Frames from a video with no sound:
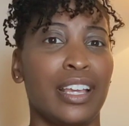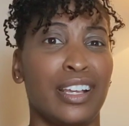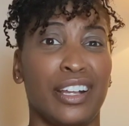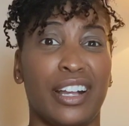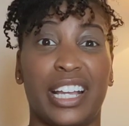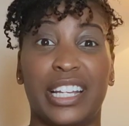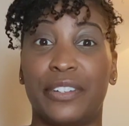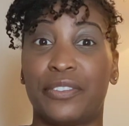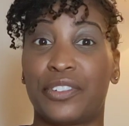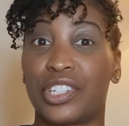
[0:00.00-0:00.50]

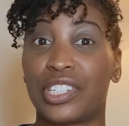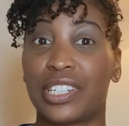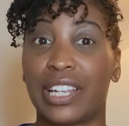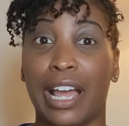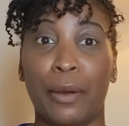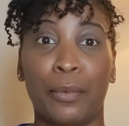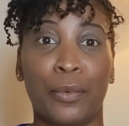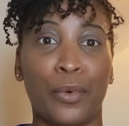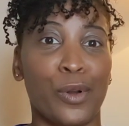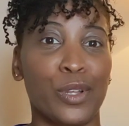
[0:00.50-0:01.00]
kind of just
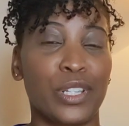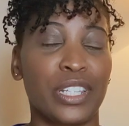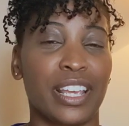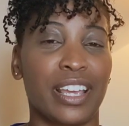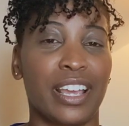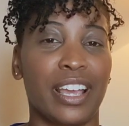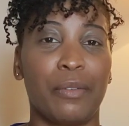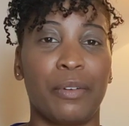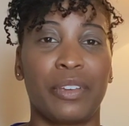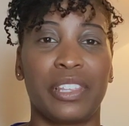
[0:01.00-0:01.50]
tap
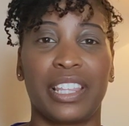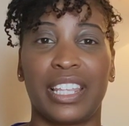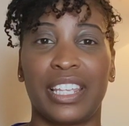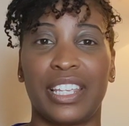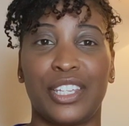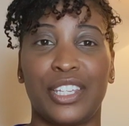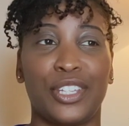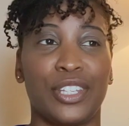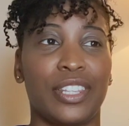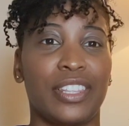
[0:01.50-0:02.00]
water, whether
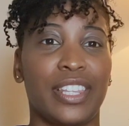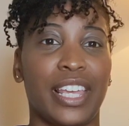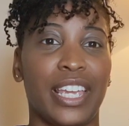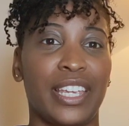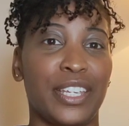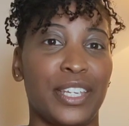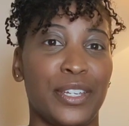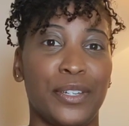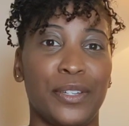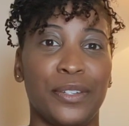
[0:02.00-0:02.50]
they
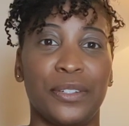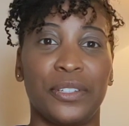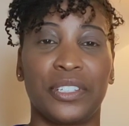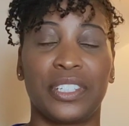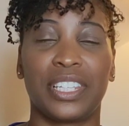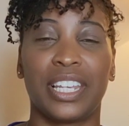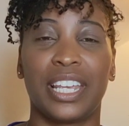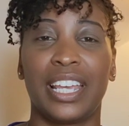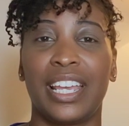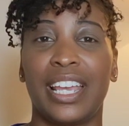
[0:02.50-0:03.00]

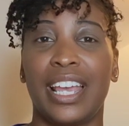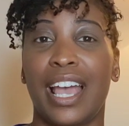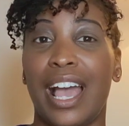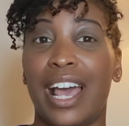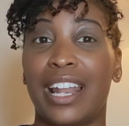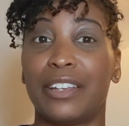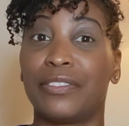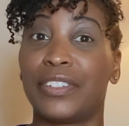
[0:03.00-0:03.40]
use aloe